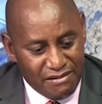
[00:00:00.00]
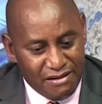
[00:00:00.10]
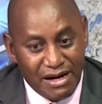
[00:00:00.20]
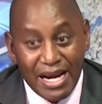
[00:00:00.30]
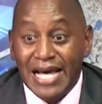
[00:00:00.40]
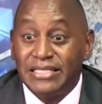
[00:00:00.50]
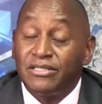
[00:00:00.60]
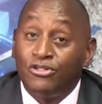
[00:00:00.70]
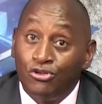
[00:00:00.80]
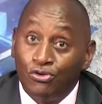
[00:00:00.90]

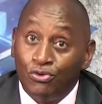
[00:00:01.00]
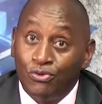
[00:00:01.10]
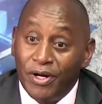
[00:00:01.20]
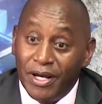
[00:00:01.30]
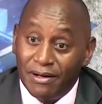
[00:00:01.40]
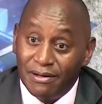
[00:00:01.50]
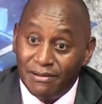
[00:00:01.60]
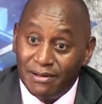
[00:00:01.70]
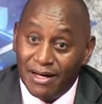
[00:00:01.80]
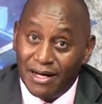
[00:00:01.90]
last two
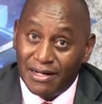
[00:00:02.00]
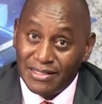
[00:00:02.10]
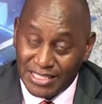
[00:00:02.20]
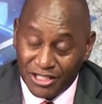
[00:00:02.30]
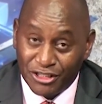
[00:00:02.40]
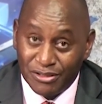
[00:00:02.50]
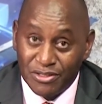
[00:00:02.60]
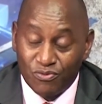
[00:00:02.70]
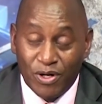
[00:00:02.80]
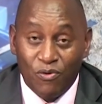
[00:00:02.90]

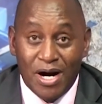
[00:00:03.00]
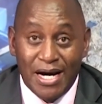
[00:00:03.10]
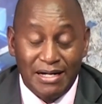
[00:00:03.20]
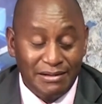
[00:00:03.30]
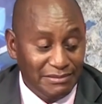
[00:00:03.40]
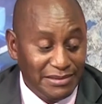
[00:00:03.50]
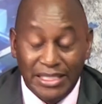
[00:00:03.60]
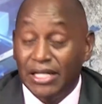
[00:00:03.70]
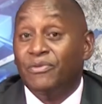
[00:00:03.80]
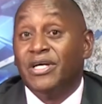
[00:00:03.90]
sessions, we were
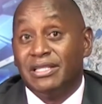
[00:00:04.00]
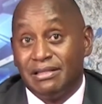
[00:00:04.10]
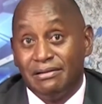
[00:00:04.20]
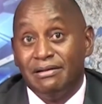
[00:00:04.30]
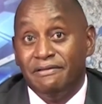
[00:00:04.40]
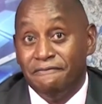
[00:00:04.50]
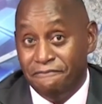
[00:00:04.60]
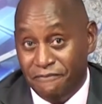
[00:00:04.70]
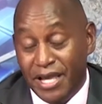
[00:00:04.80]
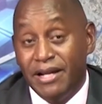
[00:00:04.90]
dealing with
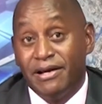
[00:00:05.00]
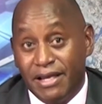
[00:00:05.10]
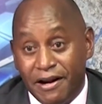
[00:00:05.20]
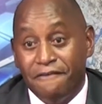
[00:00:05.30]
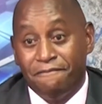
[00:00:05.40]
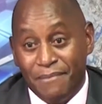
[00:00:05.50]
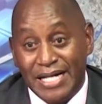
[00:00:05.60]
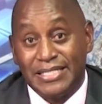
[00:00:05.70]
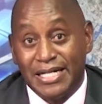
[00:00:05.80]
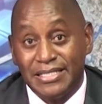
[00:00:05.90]
very grave
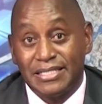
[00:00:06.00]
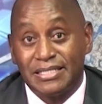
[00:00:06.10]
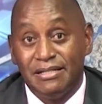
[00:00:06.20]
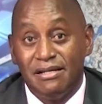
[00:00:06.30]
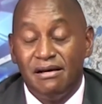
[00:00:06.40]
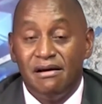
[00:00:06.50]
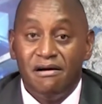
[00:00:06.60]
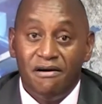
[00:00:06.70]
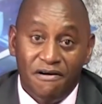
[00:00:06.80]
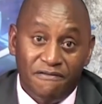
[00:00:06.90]
matters
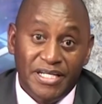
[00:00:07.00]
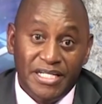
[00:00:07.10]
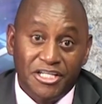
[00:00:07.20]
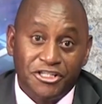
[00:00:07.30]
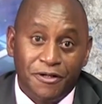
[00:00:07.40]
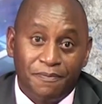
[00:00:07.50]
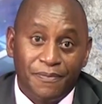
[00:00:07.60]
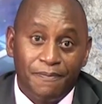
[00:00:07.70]
of leadership.